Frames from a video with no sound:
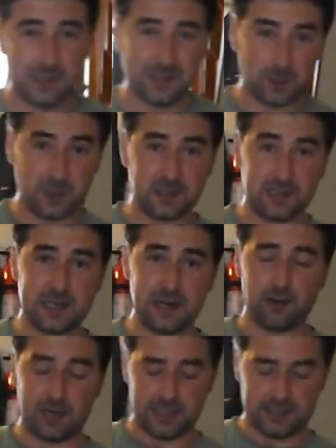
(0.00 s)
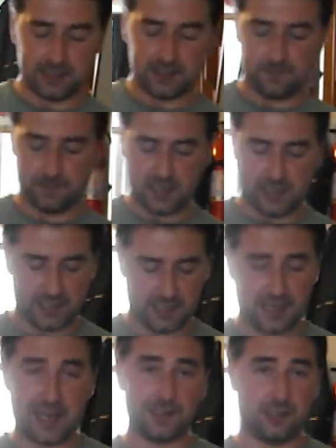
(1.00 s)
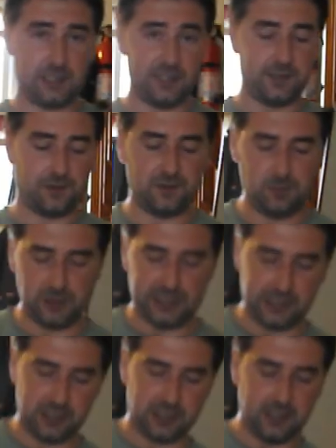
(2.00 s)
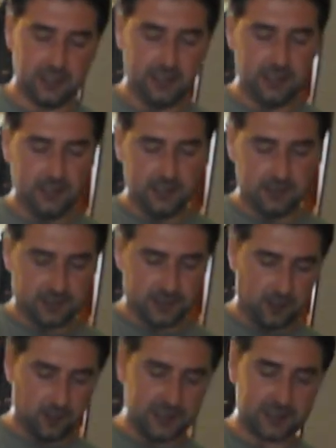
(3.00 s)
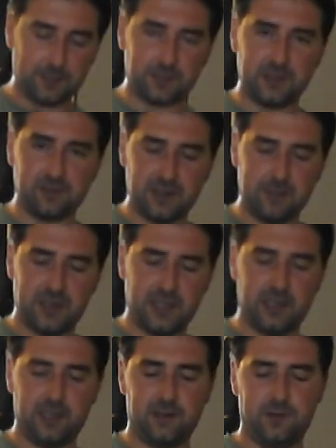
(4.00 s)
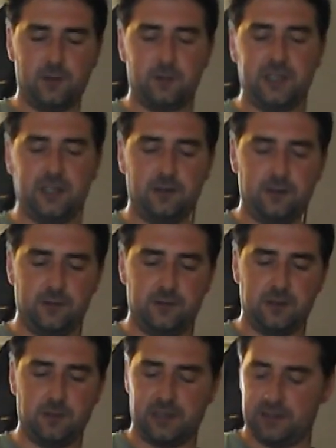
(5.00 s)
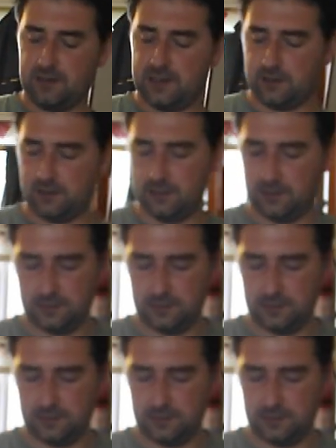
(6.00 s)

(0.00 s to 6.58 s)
it's because I sterilized it and hadn't cleaned off the bleach. So, it's up to the rim here. Normally you use one of those little